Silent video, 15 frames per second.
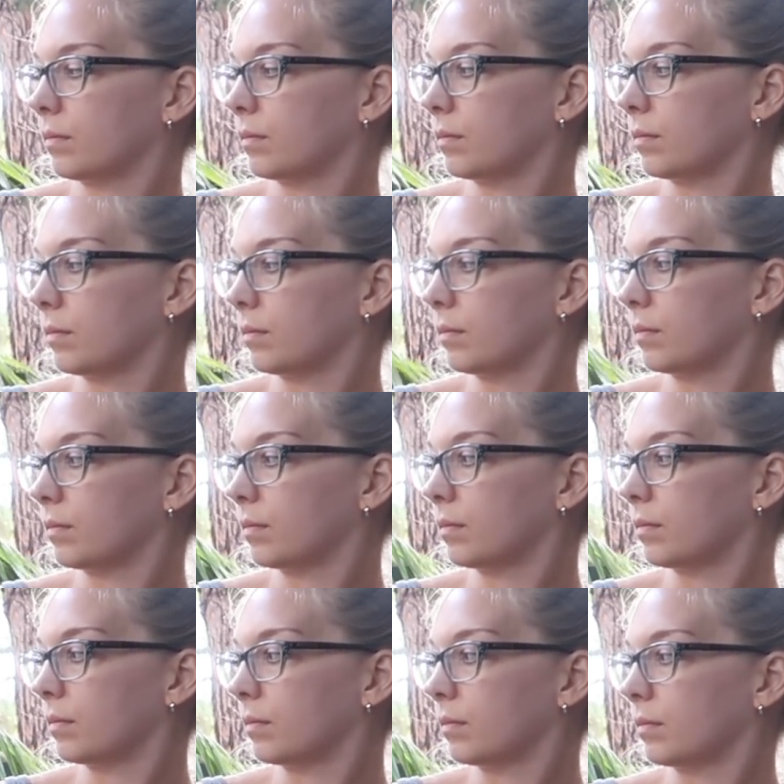
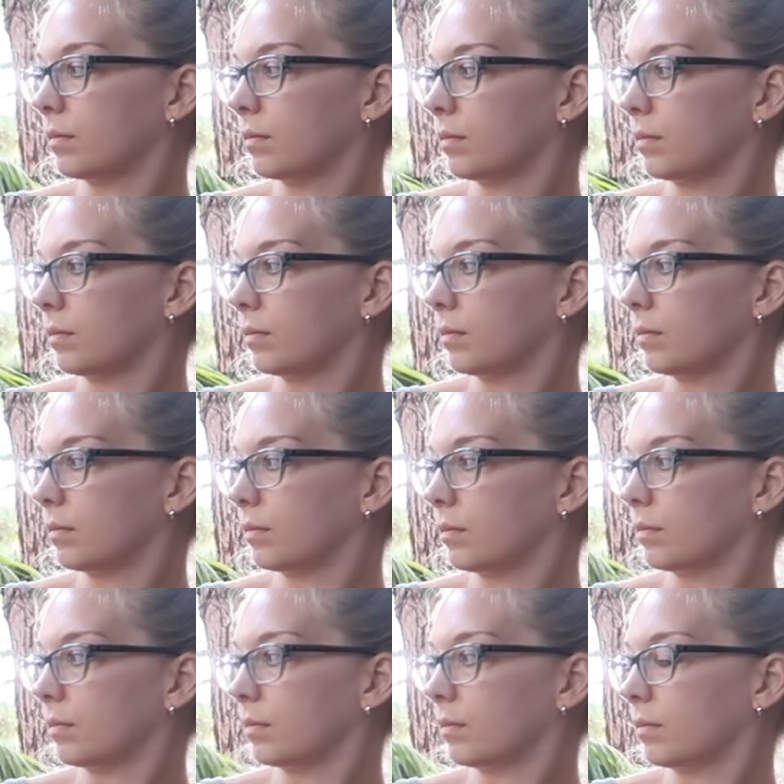
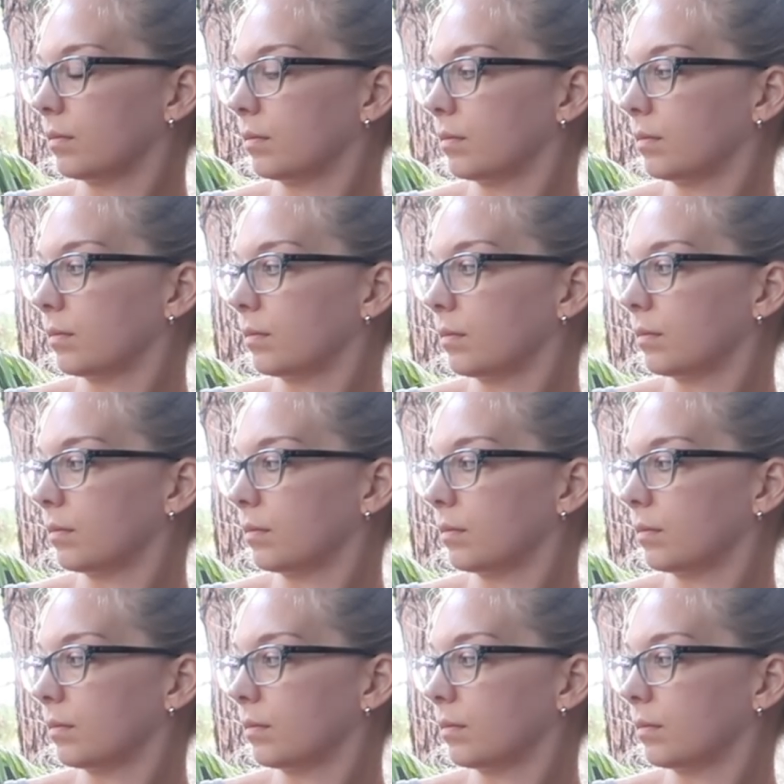(silent)